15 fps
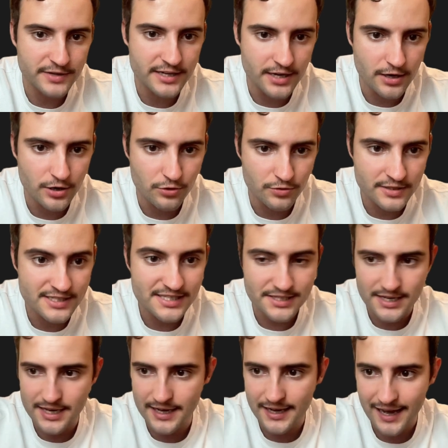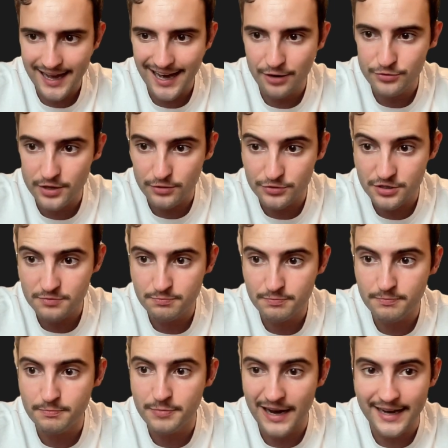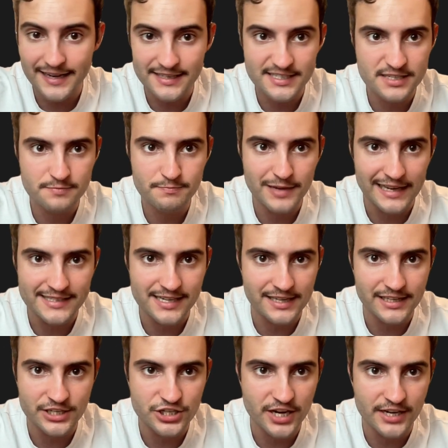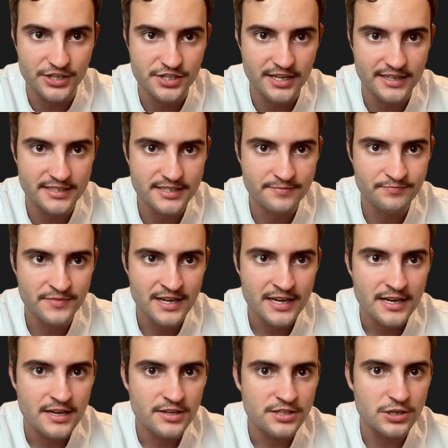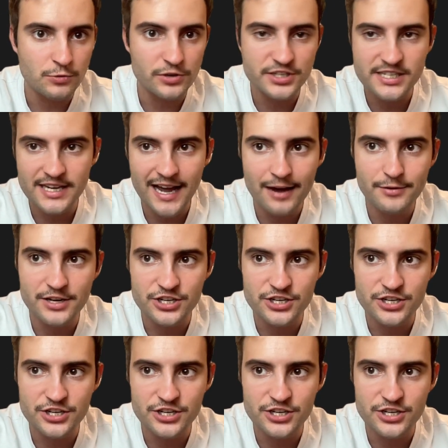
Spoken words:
we go, seeing how those buys basically change things. So we'll see how